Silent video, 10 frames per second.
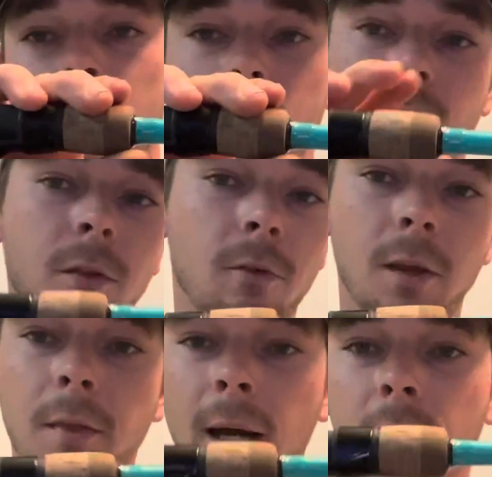
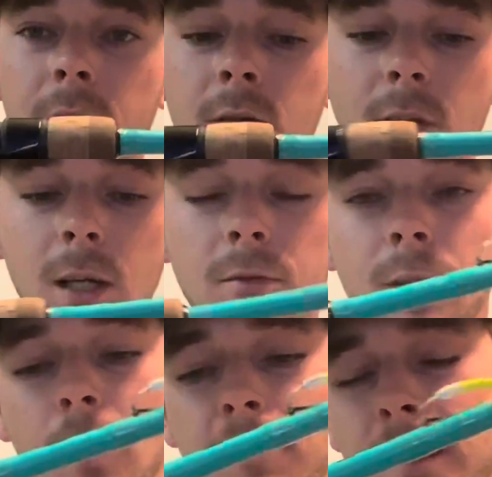3,000 size
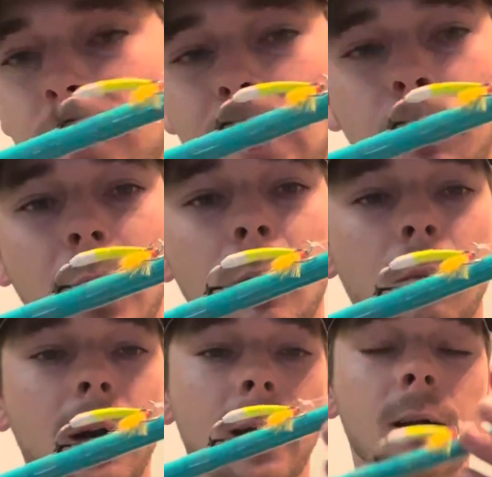reel, 15-pound
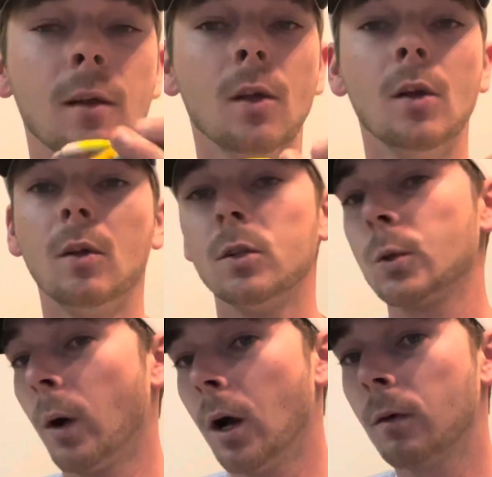braid,
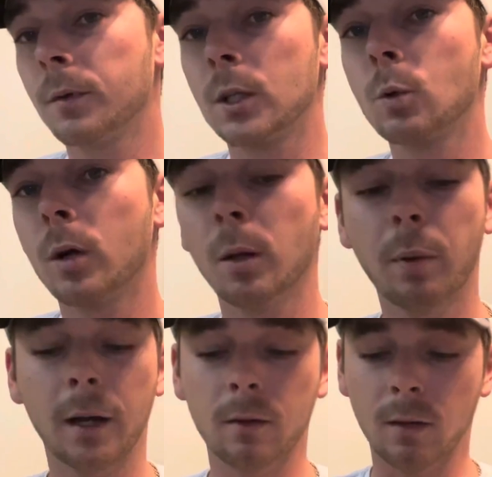12 to
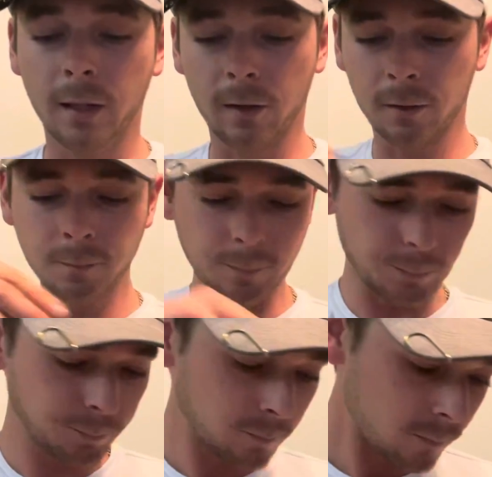20-pound leader.
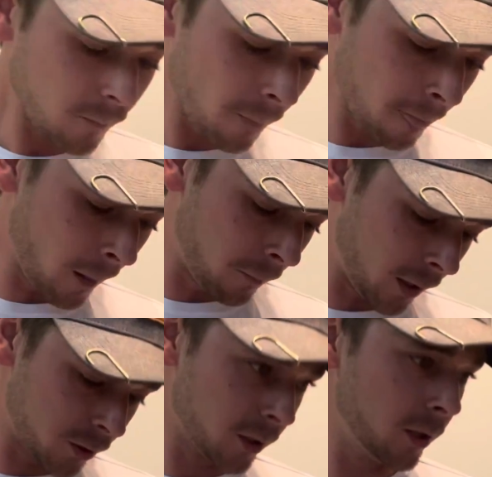But
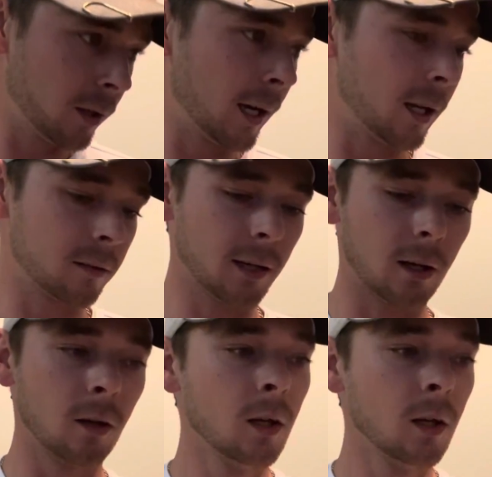I'll show you guys how.